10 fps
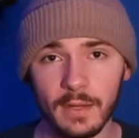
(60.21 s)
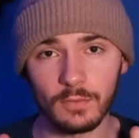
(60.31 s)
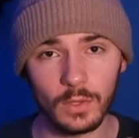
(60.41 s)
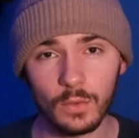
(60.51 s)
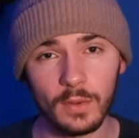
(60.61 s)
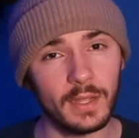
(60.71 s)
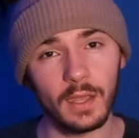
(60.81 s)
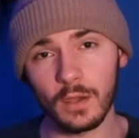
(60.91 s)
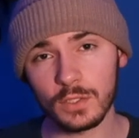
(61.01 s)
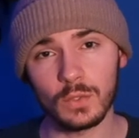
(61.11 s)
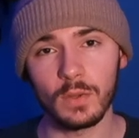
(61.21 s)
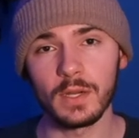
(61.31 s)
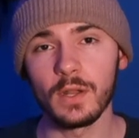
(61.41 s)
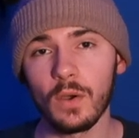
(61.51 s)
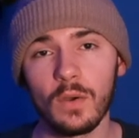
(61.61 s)
And real quick, I also want
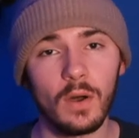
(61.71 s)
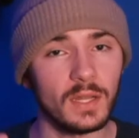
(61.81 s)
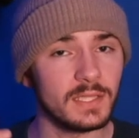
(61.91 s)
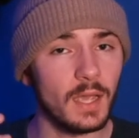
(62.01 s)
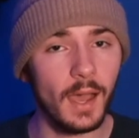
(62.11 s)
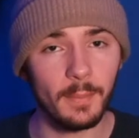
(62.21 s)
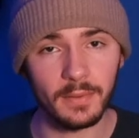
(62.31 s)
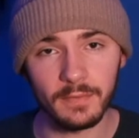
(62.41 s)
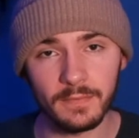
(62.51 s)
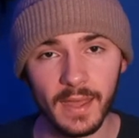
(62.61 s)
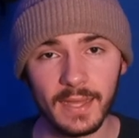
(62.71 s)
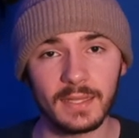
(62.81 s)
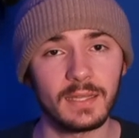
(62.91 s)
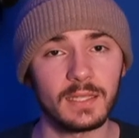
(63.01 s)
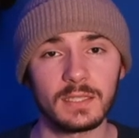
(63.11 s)
to note, on top of the fact
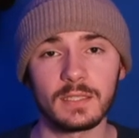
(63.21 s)
that this